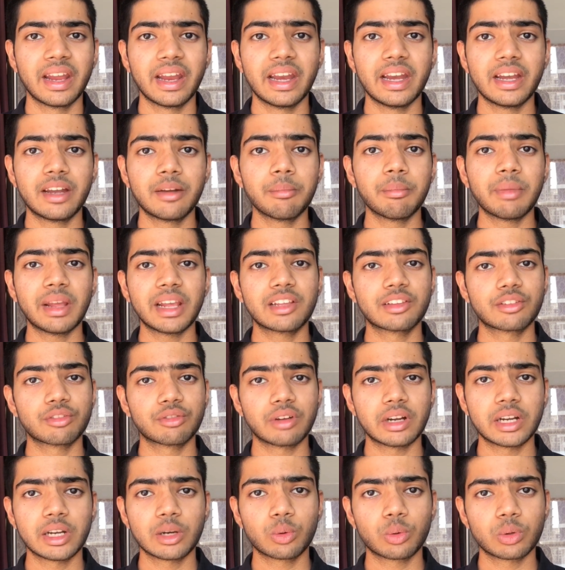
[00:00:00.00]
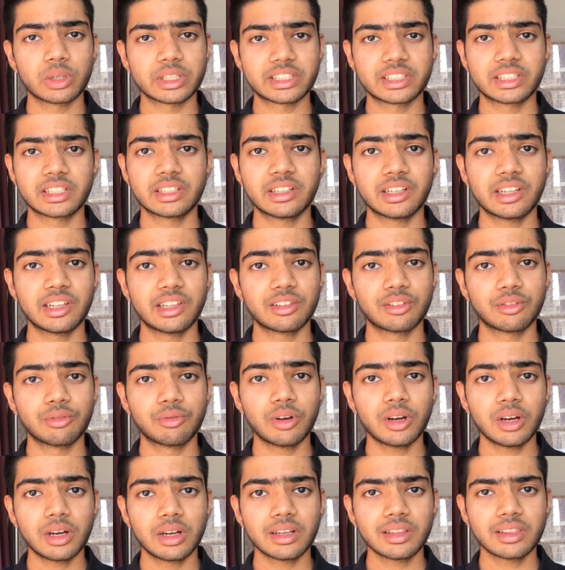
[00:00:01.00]
It makes one question his
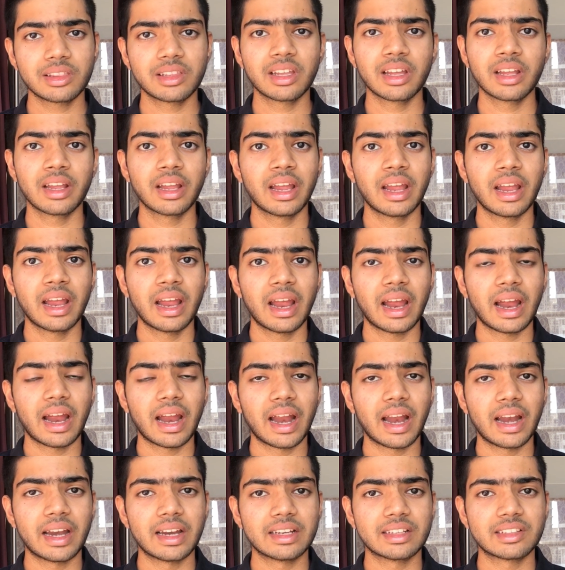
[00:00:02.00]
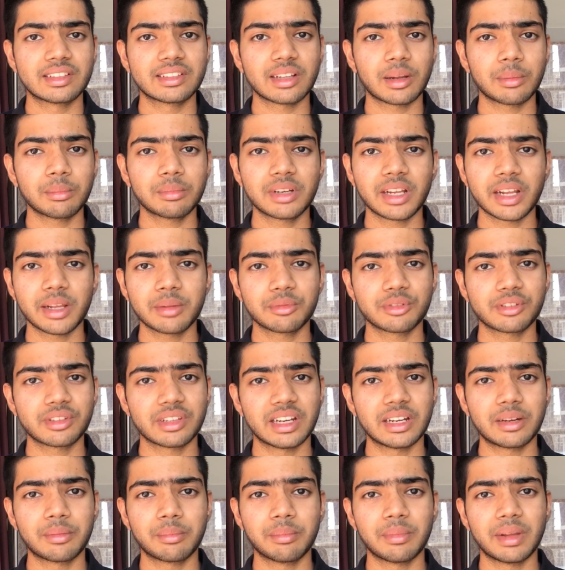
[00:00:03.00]
worth, and sometimes
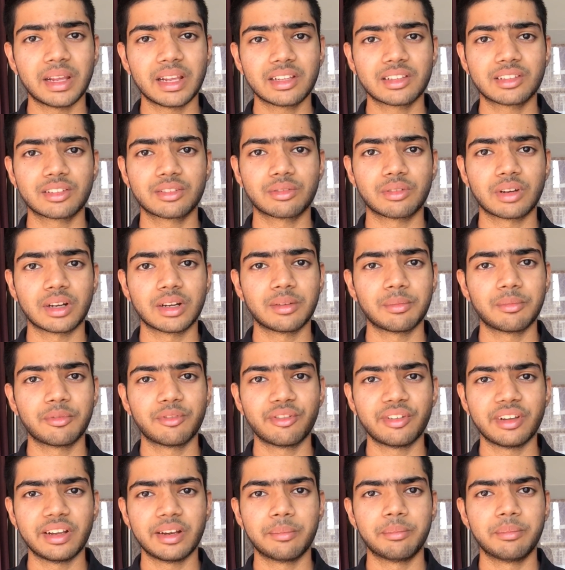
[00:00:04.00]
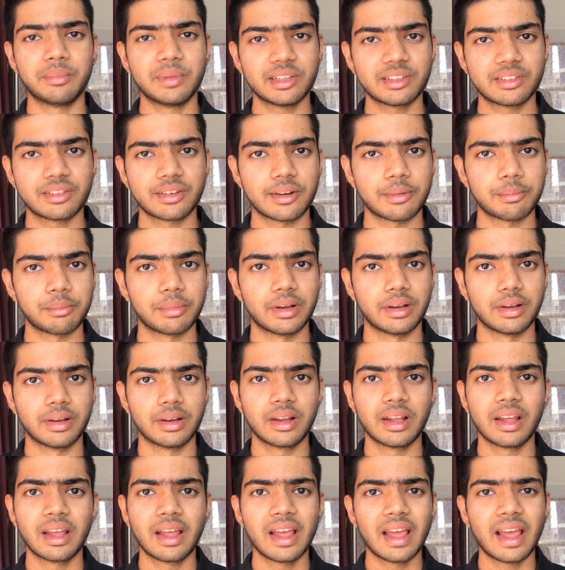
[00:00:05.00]
it makes one feel miserable.
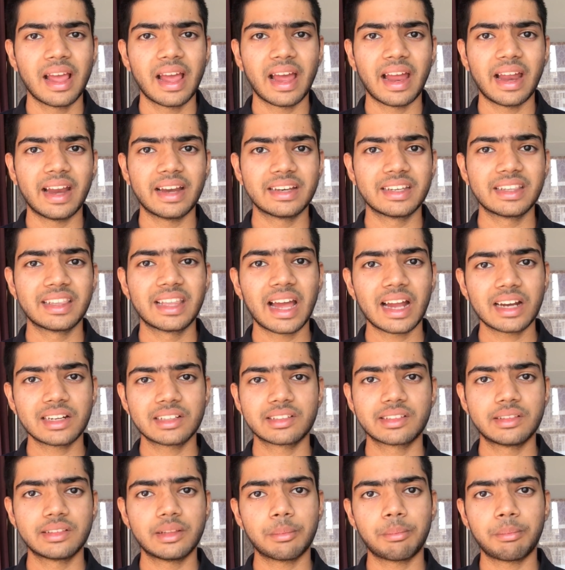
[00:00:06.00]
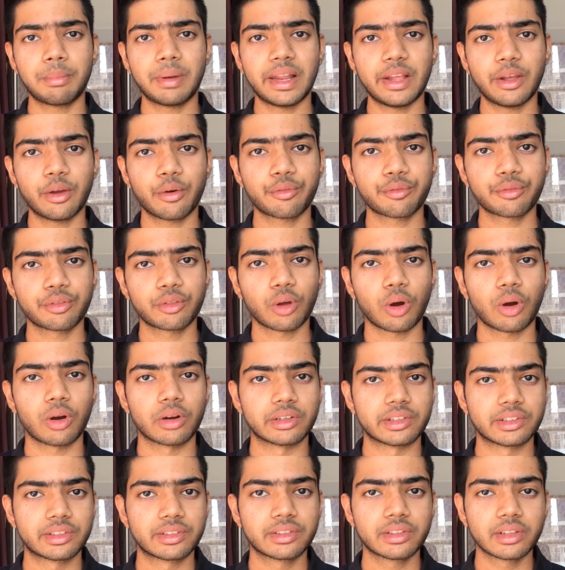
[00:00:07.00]
And that's the play of
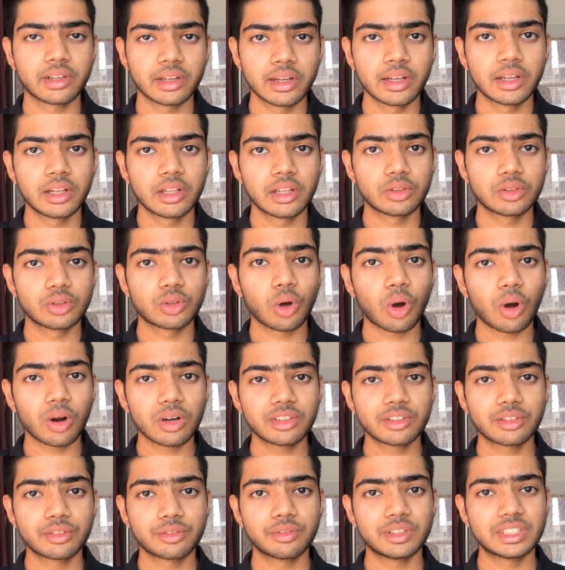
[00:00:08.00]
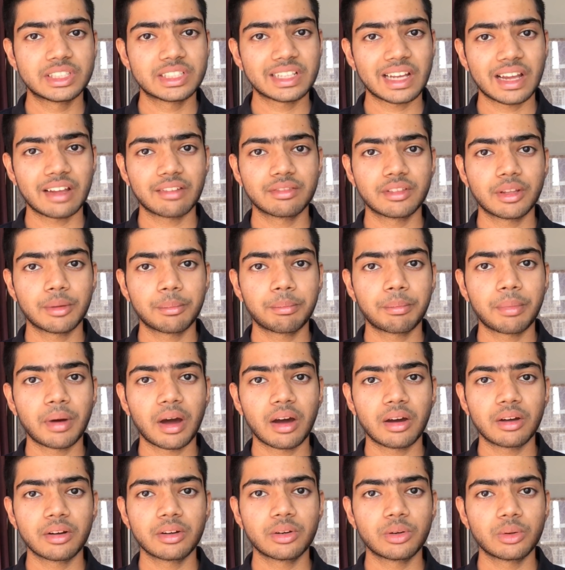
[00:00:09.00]
thoughts. Thoughts which have the
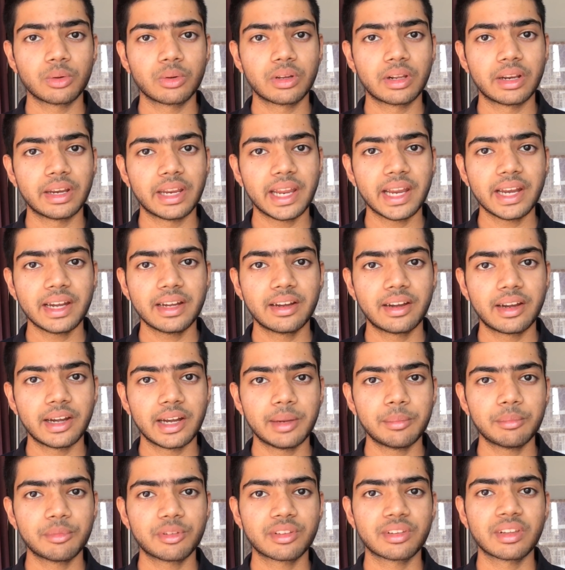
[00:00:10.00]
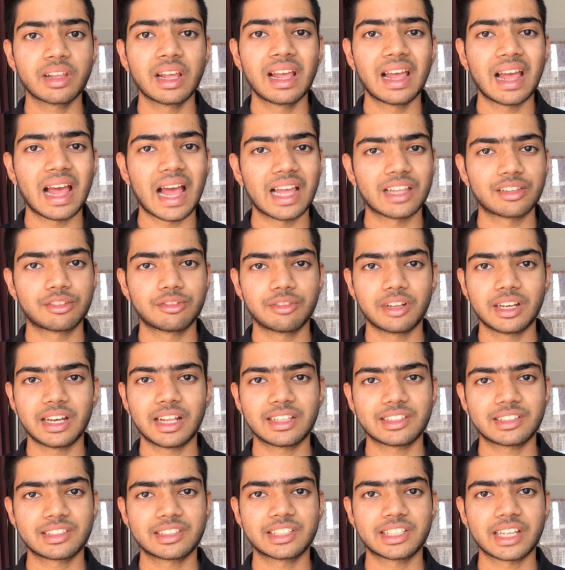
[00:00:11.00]
power to create dreams as well
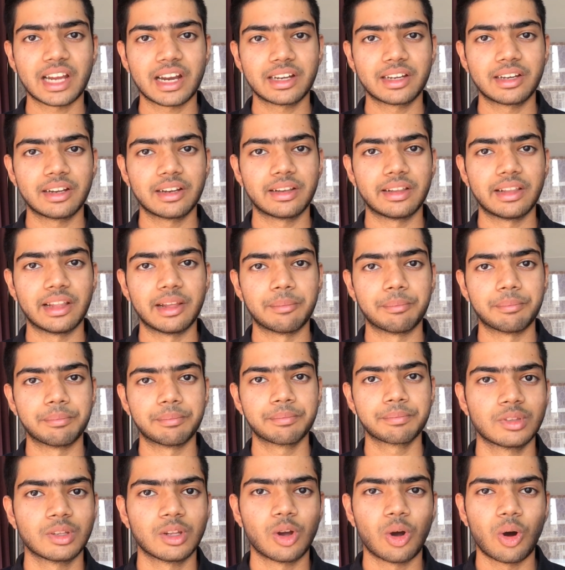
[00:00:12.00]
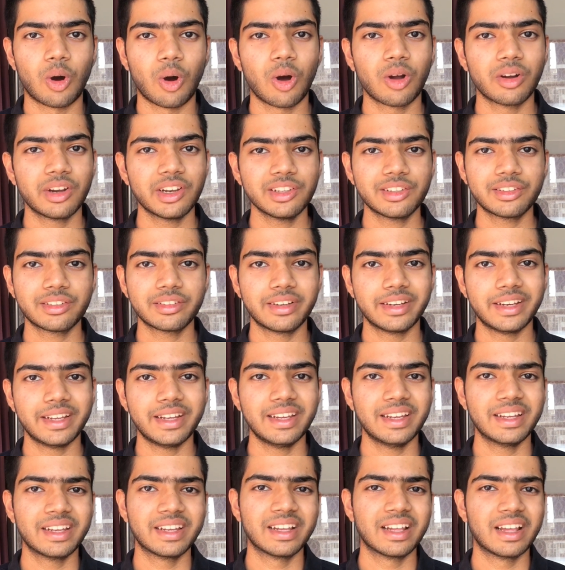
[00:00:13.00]
as shatter them.
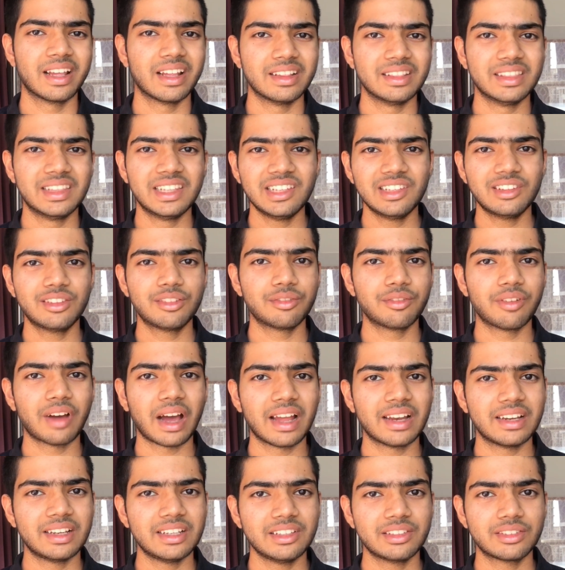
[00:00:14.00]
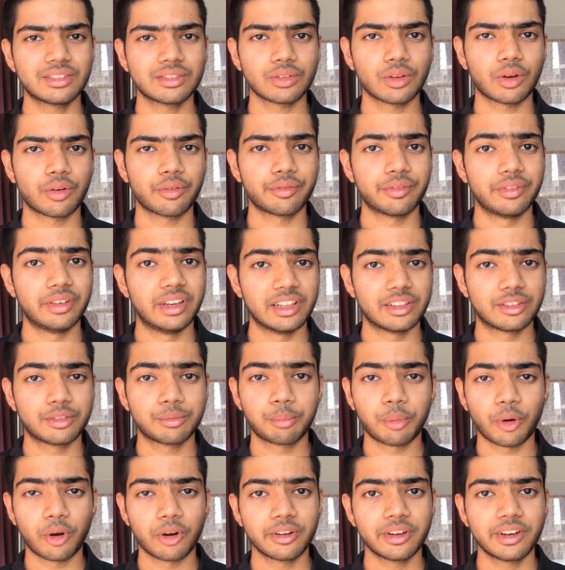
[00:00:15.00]
Honestly, these valleys of
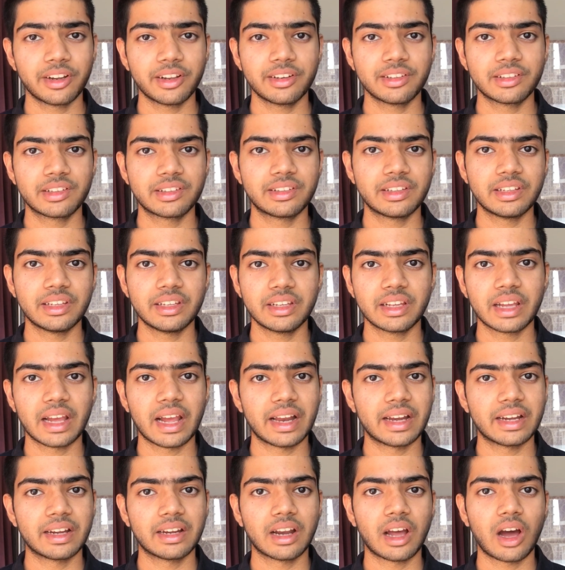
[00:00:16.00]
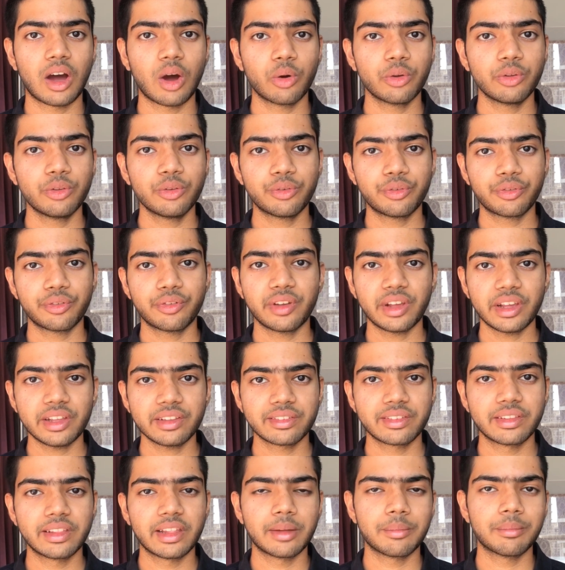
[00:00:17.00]
despondency and how you
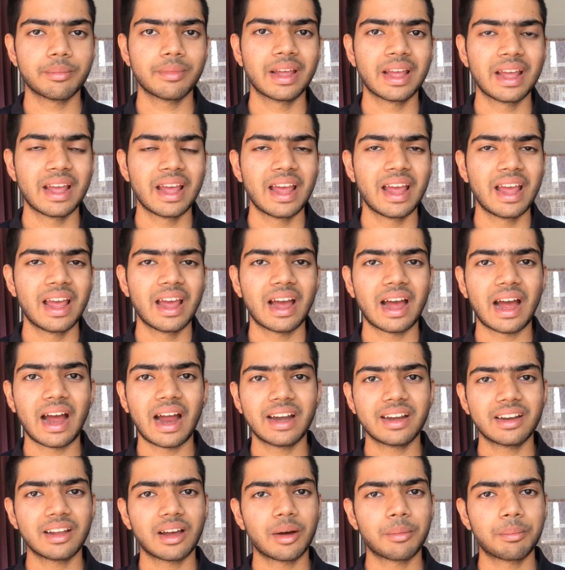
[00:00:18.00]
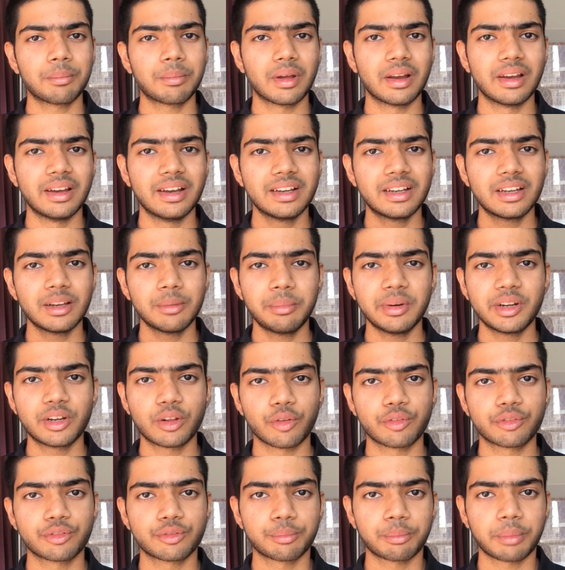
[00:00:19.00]
face them add up a little bit
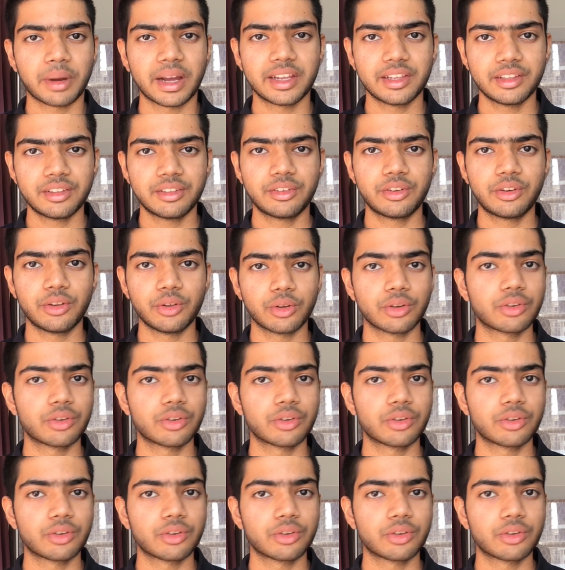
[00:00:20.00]
of spice to